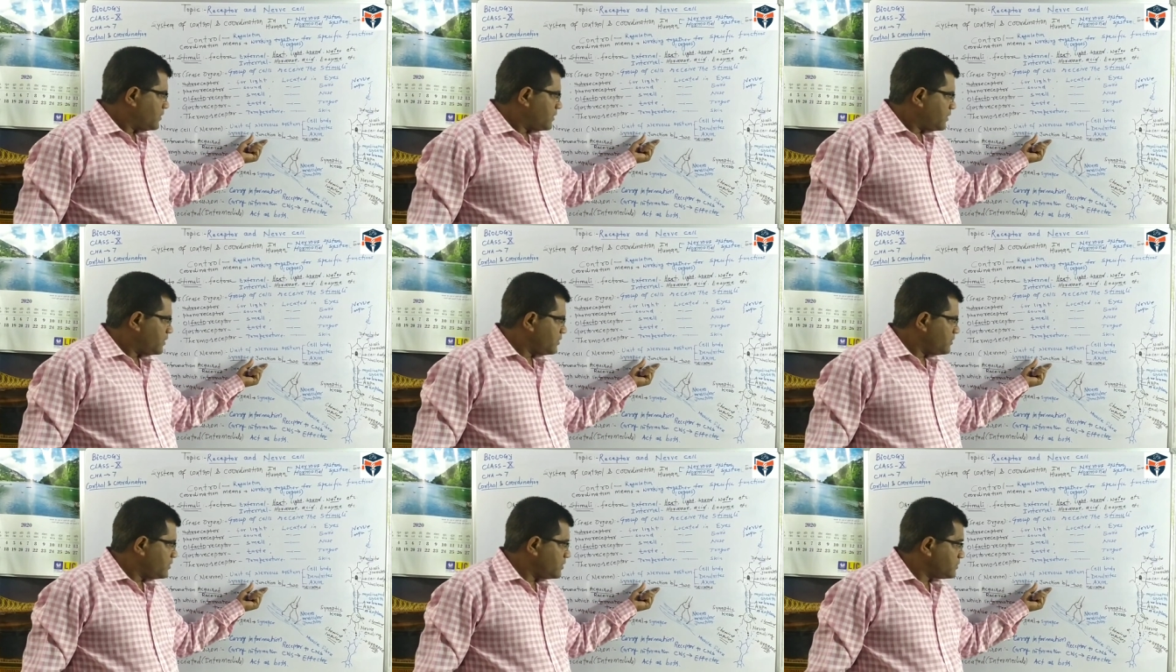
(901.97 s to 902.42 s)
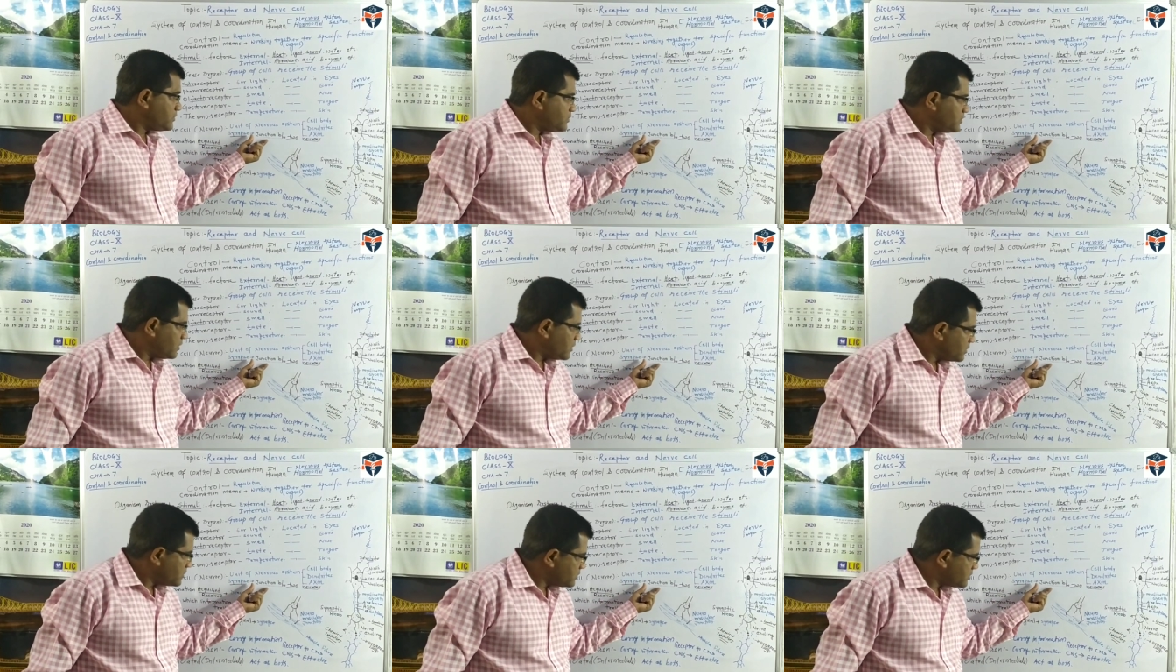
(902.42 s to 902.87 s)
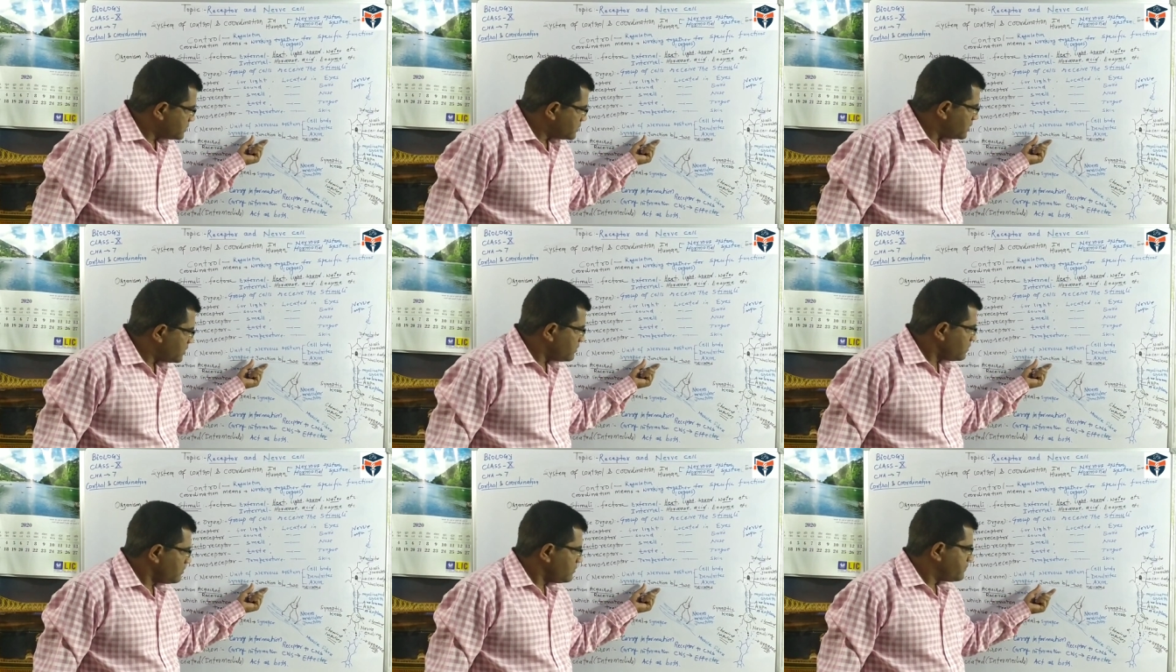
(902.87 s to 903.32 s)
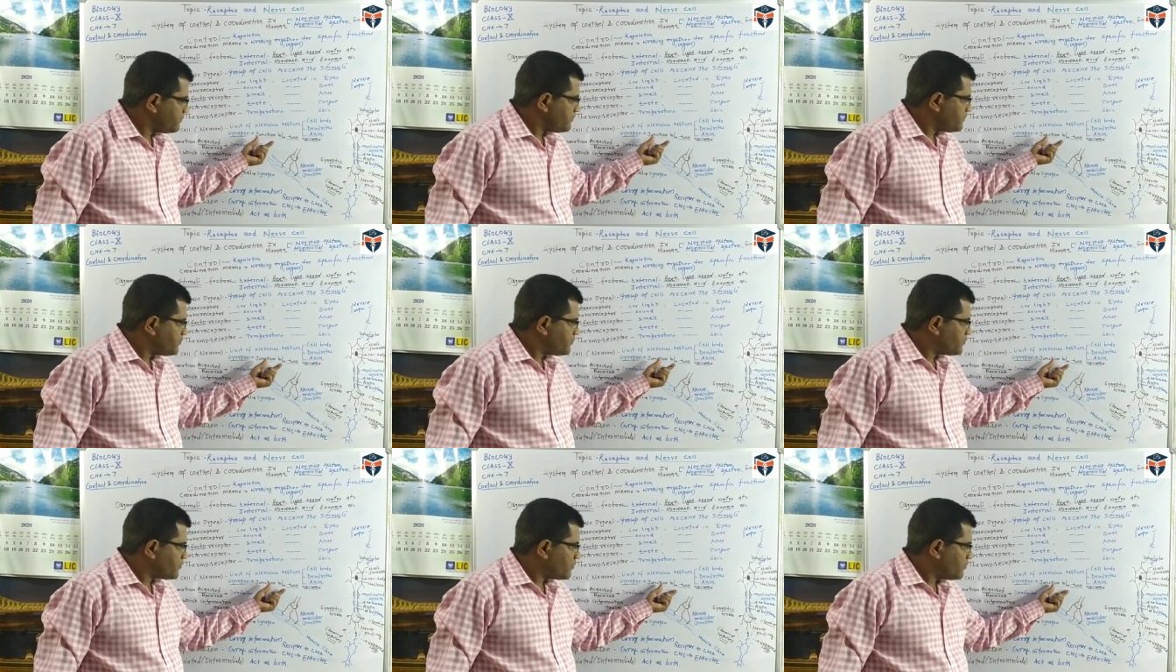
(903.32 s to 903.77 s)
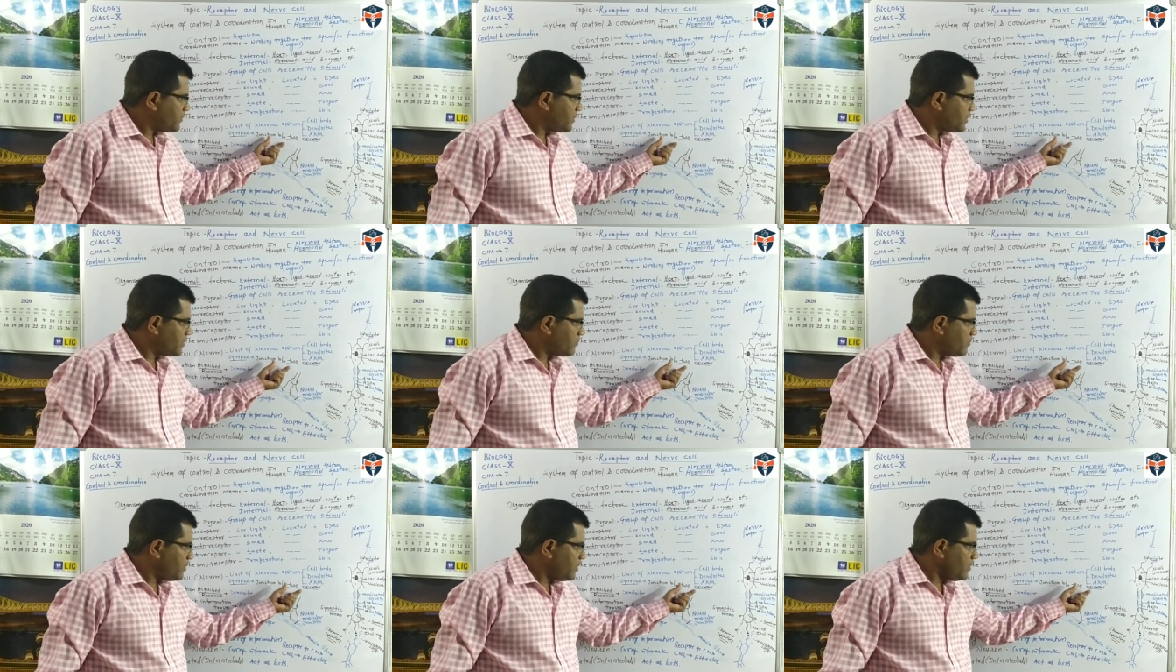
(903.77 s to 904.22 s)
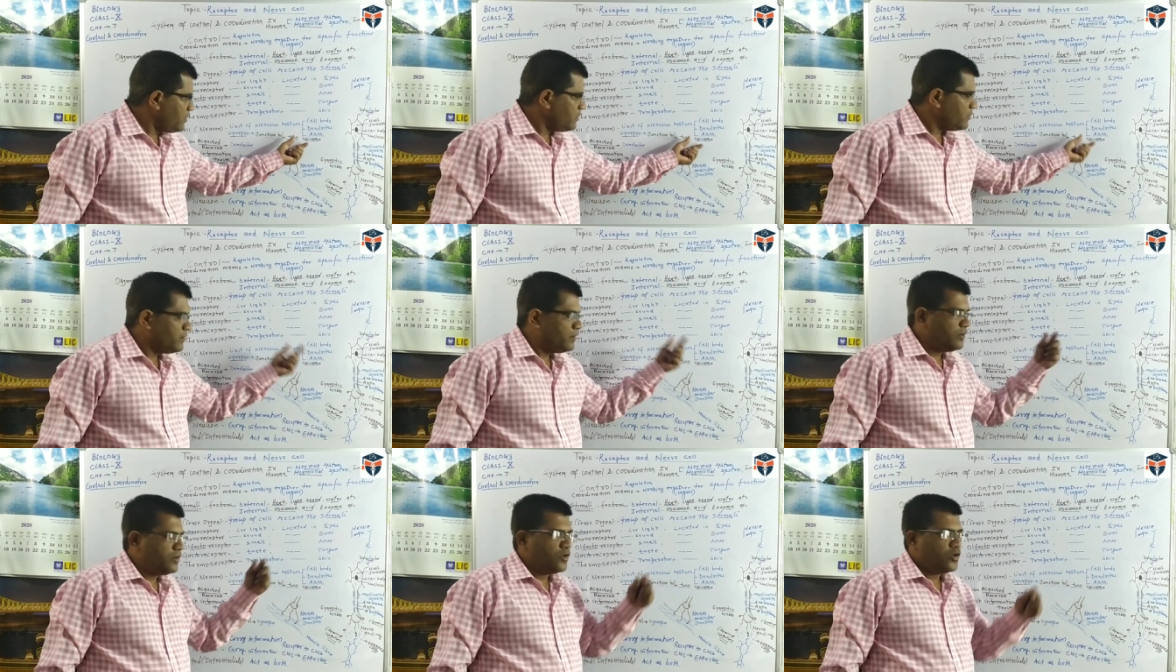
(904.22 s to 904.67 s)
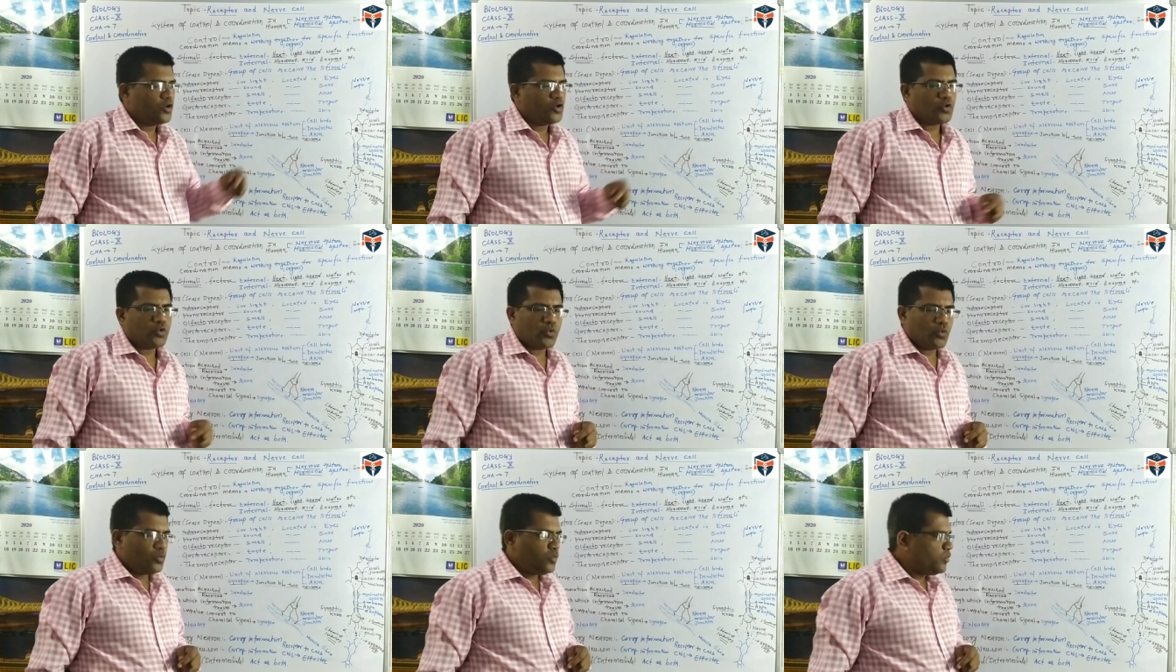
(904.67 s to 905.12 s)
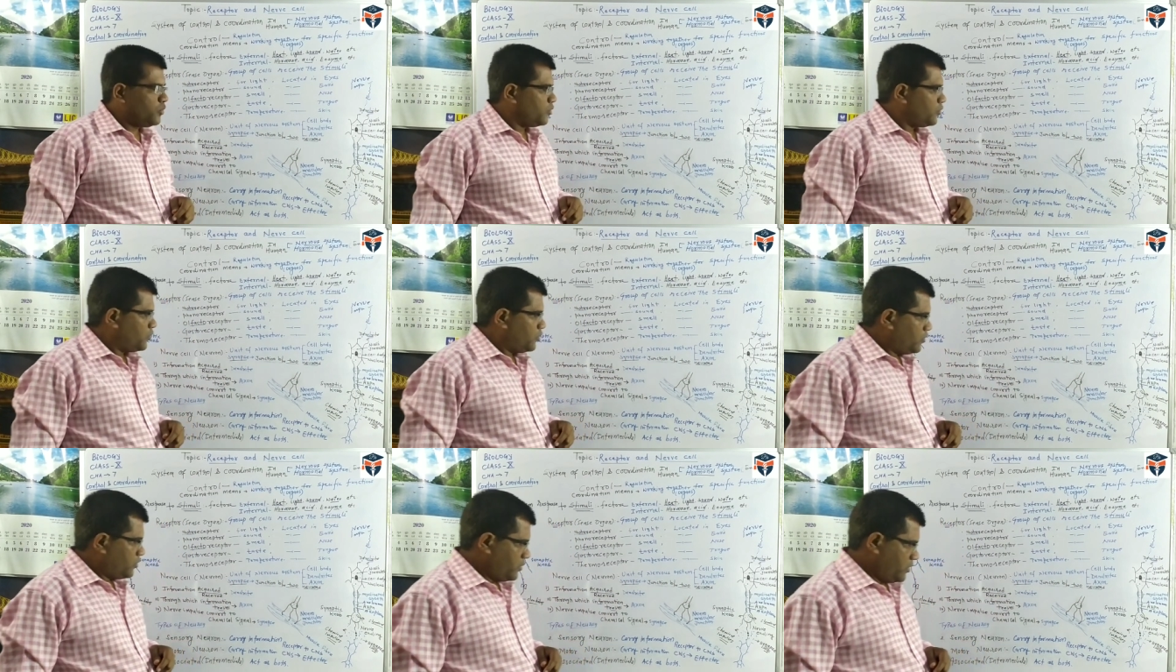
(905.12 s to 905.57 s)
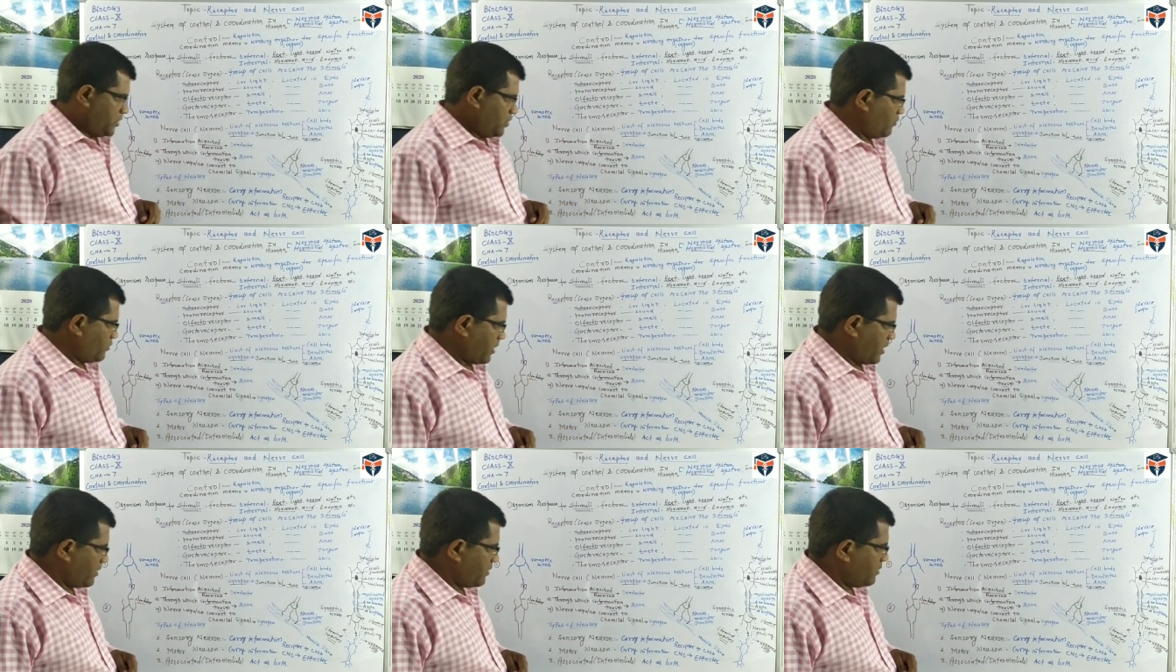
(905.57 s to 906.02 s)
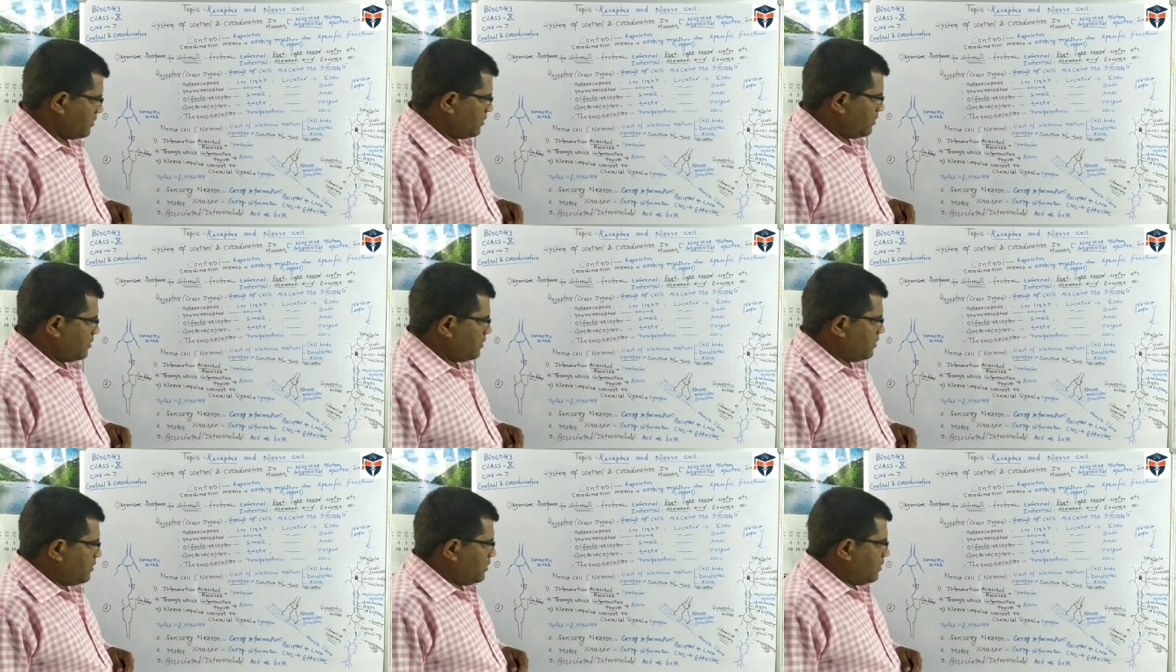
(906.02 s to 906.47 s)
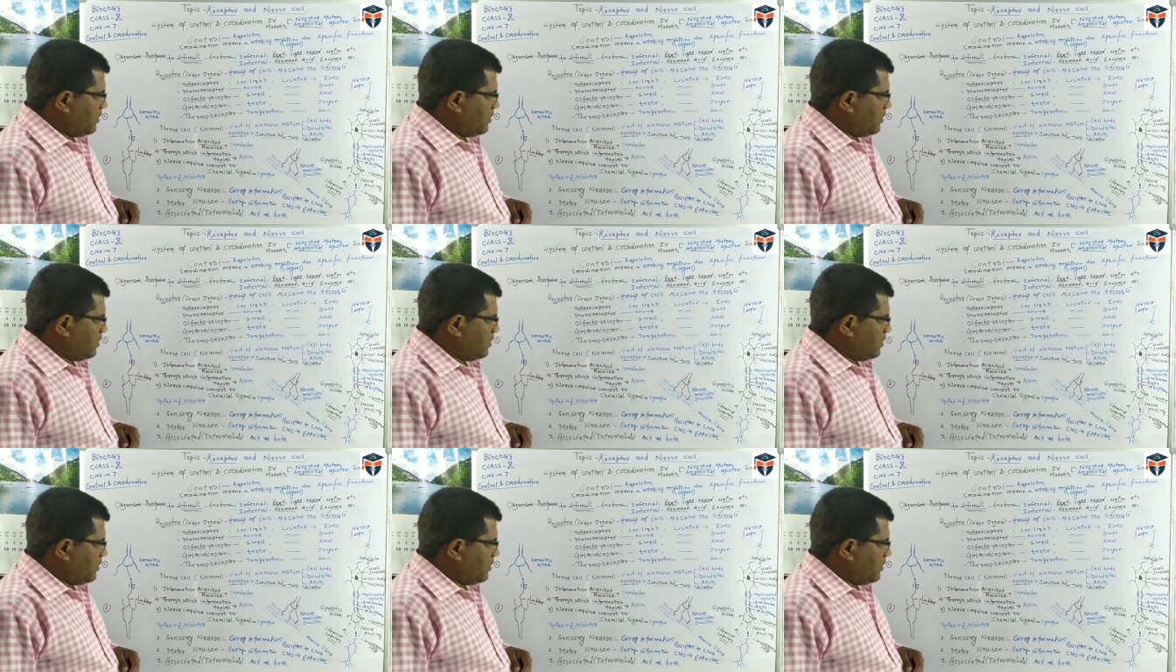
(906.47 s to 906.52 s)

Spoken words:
It is a junction between two neurons.